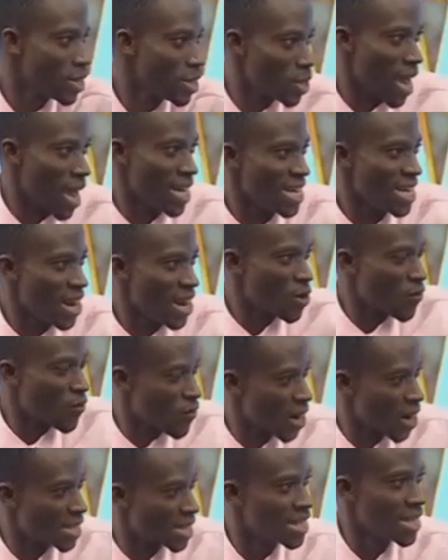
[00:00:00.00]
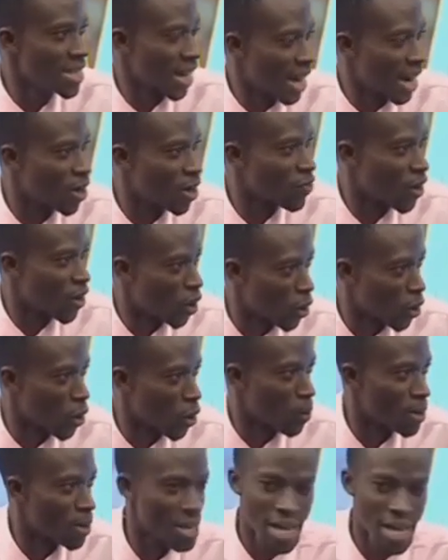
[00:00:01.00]
And then they're reflecting the kind of
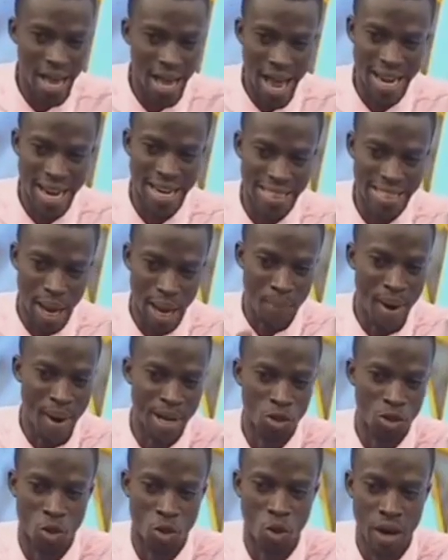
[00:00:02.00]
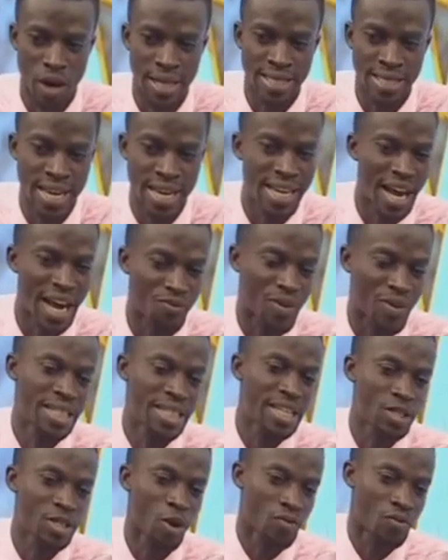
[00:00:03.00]
economy. And the Japan so taking
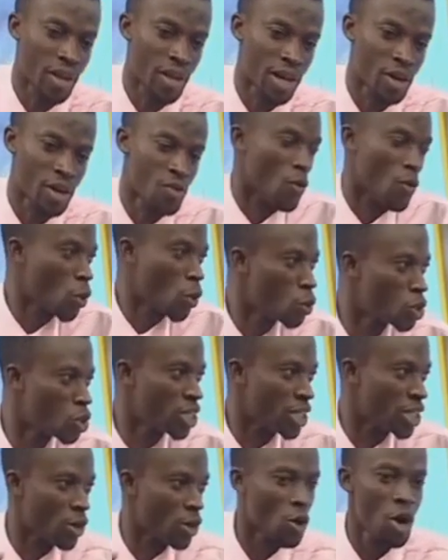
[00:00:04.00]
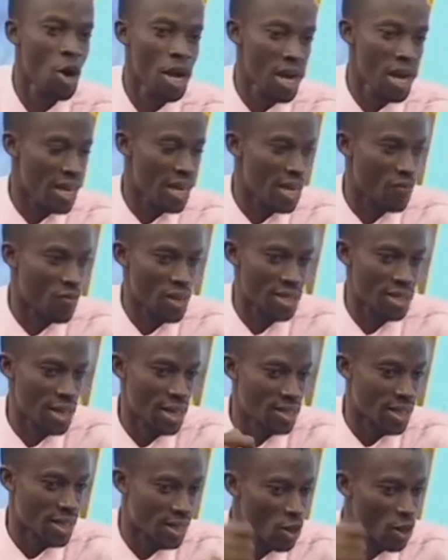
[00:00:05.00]
advantage of the revolution, a
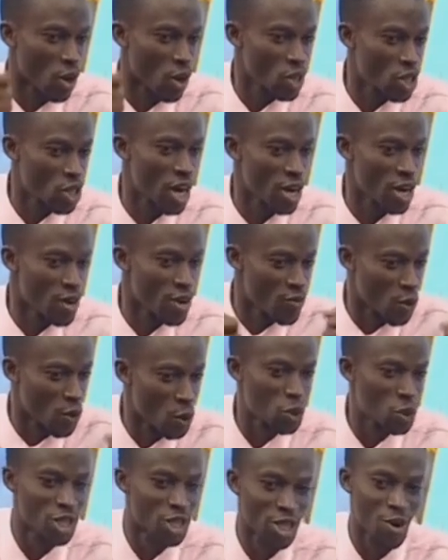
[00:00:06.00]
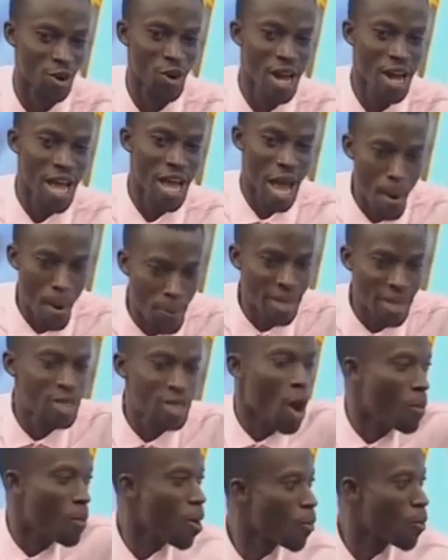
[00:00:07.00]
technological revolution, a page
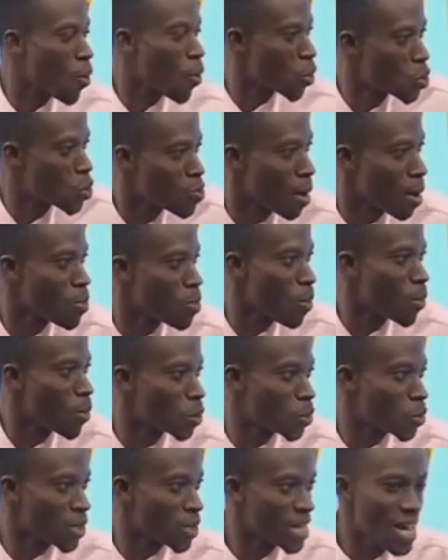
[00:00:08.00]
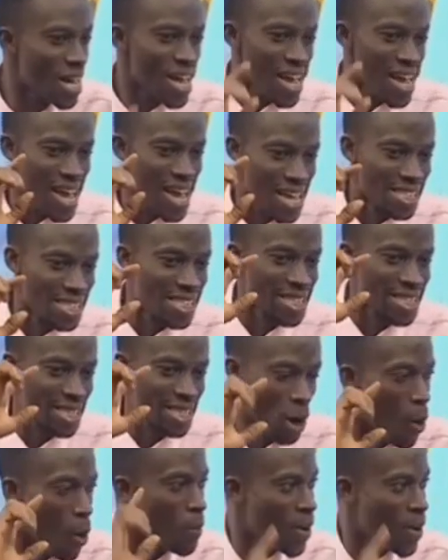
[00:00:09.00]
of Momukodu Babi Modri. And
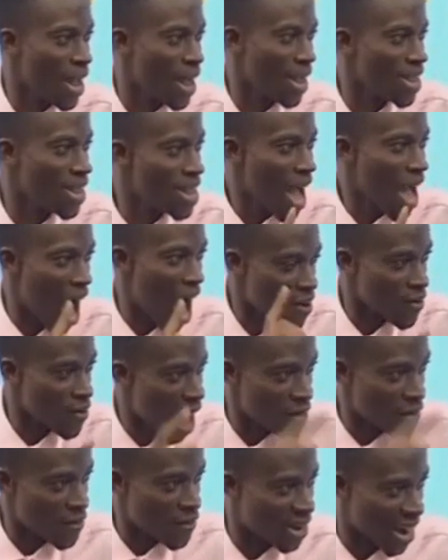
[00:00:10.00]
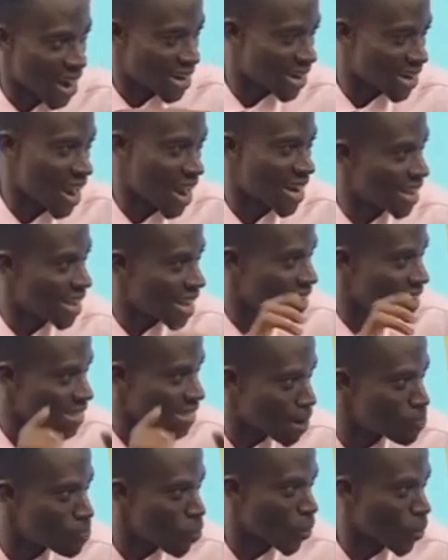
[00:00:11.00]
so Africa and Ghana
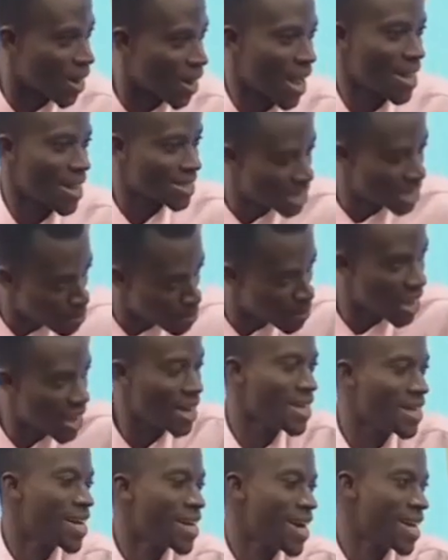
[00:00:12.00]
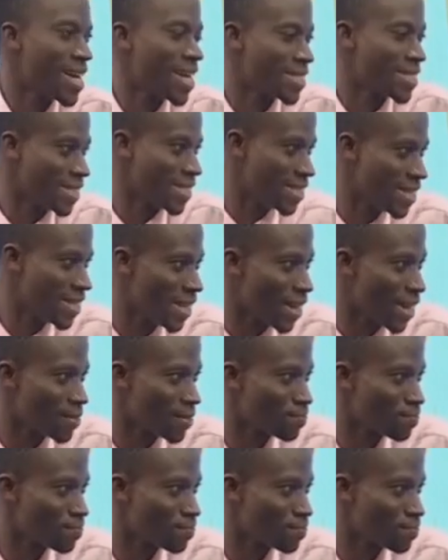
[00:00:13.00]
example now, typically Argentina.